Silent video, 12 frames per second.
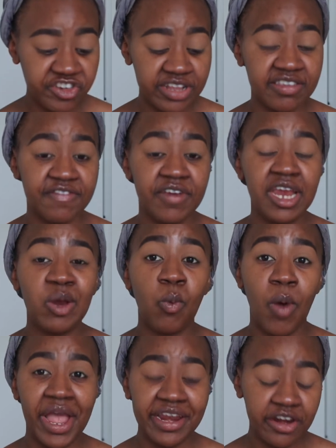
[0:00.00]
It's a very
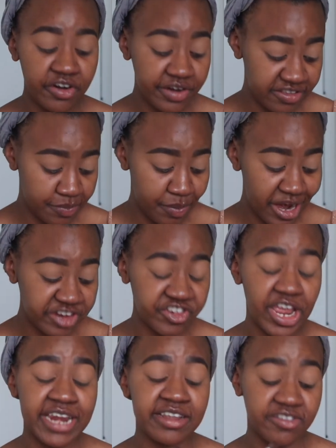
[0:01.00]
wide crease brush
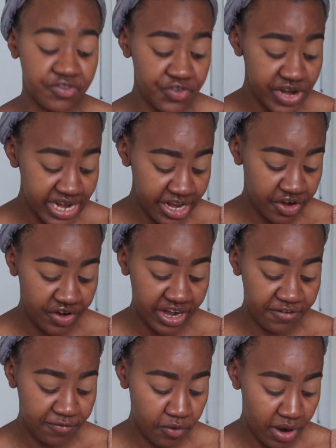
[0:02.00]
and is really
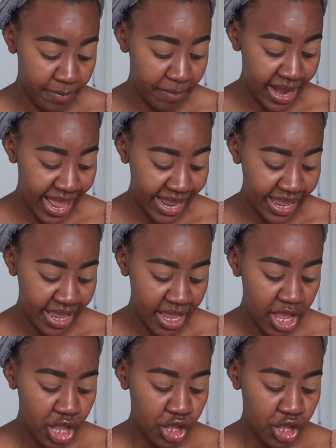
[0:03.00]
great for applying